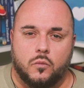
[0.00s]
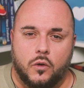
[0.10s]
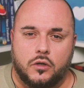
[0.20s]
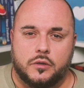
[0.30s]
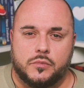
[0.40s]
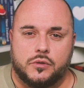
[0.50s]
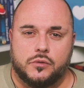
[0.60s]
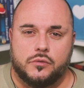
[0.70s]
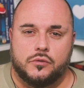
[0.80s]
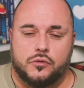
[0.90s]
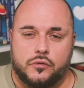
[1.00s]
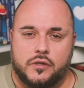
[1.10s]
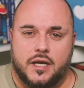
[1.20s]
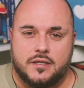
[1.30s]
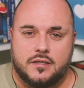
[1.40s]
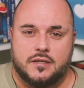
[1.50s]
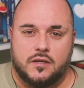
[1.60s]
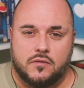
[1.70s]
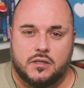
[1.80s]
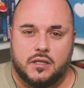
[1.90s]
Welcome to two thousand
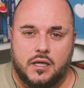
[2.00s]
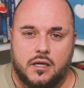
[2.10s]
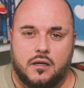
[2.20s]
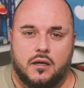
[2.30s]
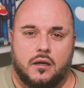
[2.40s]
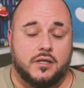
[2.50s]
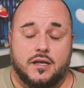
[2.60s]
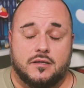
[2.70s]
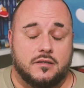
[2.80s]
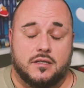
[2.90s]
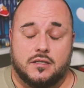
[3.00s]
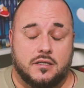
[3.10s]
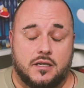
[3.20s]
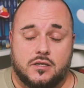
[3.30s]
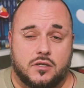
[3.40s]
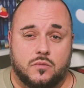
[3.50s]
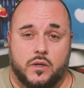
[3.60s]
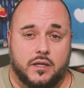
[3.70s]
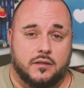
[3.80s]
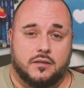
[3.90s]
seventeen. two thousand sixteen just
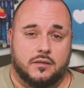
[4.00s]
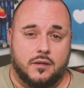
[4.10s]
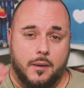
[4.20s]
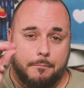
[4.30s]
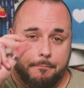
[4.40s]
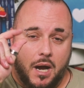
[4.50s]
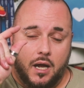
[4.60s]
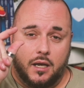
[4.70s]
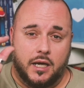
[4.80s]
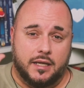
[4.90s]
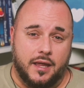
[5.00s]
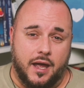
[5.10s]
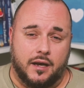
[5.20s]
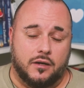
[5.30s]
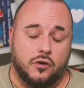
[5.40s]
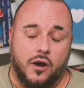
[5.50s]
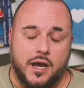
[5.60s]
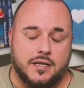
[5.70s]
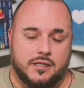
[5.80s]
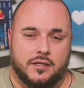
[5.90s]
went like that.
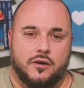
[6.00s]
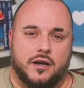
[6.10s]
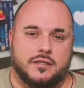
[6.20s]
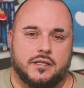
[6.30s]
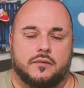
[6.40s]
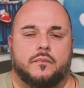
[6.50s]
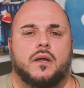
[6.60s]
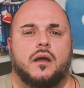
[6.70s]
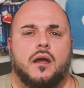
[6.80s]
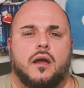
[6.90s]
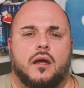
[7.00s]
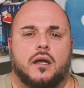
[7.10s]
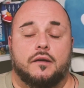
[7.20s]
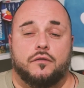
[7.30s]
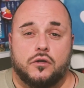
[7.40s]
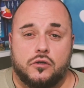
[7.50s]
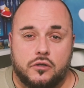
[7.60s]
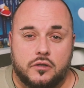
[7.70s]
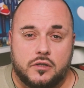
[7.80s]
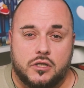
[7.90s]
Crazy, crazy. If you're new
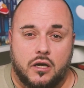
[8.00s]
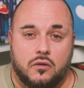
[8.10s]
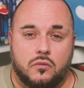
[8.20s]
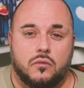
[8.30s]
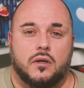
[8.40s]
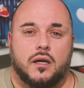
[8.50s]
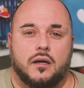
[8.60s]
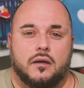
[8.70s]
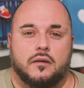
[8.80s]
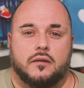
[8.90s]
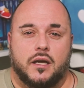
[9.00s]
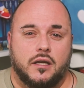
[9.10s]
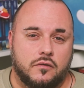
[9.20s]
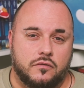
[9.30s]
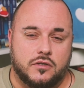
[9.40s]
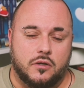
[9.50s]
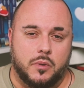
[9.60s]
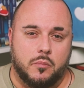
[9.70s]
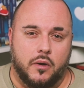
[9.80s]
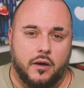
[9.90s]
to the channel, uh, thank you for
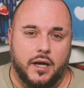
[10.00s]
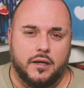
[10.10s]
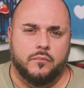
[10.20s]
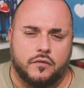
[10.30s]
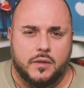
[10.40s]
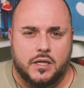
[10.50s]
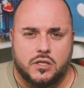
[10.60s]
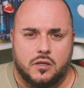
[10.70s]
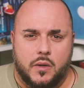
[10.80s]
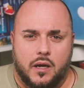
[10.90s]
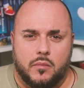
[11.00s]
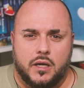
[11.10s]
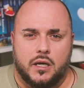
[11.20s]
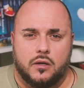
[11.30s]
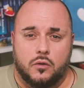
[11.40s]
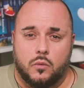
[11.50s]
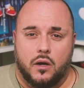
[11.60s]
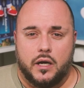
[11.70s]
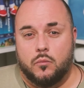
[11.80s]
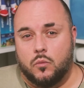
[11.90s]
stopping by. Information about me and who
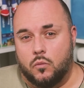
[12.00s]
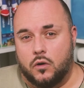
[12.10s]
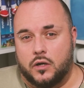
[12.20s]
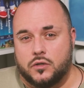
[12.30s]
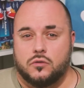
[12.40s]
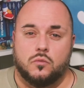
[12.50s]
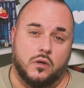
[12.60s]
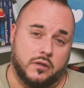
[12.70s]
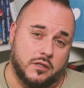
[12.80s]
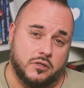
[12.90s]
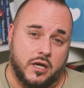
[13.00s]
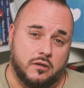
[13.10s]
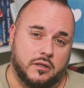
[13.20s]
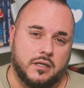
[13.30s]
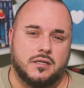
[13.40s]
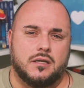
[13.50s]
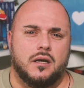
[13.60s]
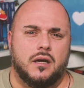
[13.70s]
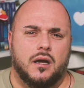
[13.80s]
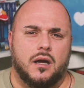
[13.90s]
I am, what I do, what this channel is.
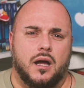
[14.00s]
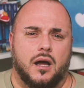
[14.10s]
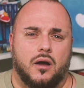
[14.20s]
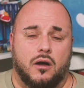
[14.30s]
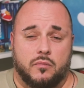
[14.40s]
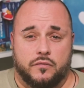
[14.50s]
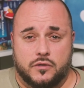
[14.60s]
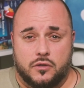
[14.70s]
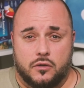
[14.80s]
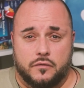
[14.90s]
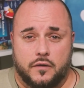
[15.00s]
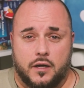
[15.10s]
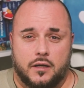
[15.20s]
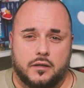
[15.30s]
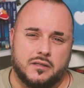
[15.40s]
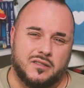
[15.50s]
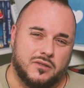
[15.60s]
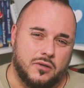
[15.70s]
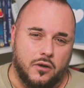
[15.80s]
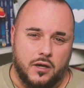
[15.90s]
Uh, I'm a photographer,
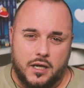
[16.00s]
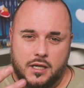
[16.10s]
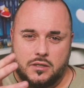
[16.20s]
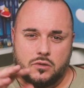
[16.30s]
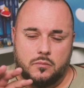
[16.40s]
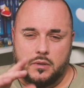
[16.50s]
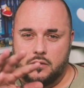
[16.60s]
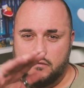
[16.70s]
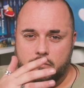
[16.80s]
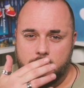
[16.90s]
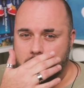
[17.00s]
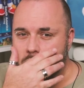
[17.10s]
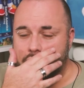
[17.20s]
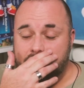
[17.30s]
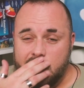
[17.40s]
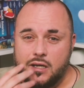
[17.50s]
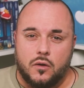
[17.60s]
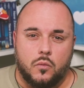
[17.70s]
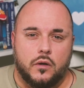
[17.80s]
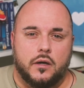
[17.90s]
turning into a bit of bit more
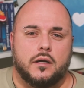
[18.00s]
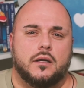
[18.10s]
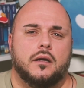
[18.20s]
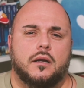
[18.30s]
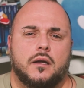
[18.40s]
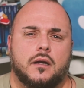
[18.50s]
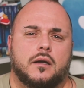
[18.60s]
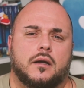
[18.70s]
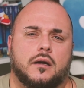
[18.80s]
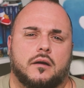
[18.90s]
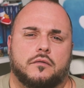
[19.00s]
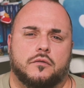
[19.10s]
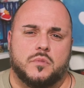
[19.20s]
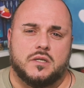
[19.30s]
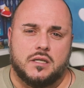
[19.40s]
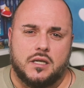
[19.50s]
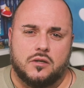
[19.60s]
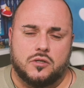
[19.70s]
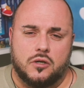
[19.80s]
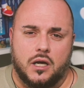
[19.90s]
video work uh, from Sydney,
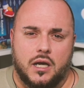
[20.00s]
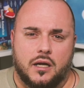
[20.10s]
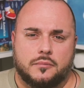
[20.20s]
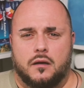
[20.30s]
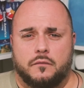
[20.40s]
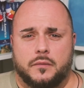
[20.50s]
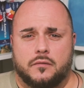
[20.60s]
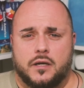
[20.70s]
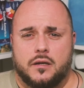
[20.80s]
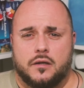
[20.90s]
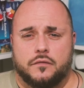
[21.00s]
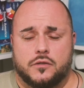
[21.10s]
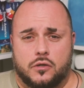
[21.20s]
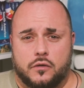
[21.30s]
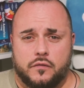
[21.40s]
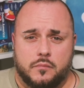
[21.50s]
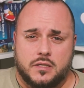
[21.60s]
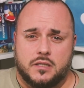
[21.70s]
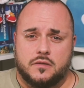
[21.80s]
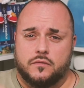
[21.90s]
Australia. I've been running a photography
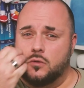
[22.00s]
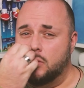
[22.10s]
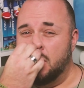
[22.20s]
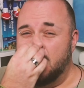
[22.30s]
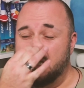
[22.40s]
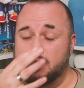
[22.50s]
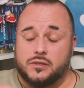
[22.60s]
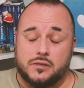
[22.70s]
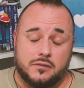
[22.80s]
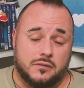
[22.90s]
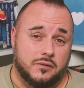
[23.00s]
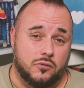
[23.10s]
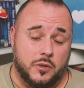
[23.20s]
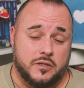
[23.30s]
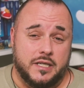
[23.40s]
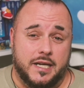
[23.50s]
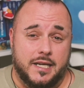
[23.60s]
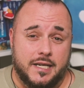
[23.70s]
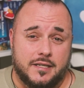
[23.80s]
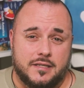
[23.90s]
business for uh, almost ten
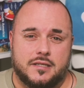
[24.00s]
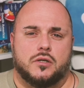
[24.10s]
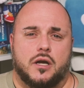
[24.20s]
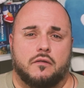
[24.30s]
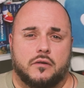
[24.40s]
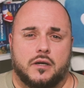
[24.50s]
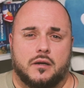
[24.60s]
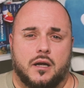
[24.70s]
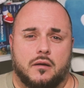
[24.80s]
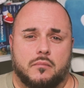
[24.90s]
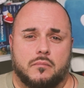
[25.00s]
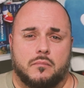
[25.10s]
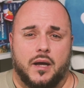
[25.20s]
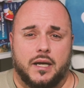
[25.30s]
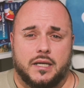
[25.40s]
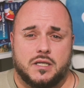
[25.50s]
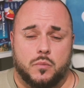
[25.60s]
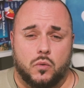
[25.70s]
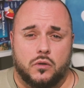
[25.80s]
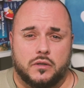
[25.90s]
years, covering um, mainly
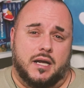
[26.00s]
sport.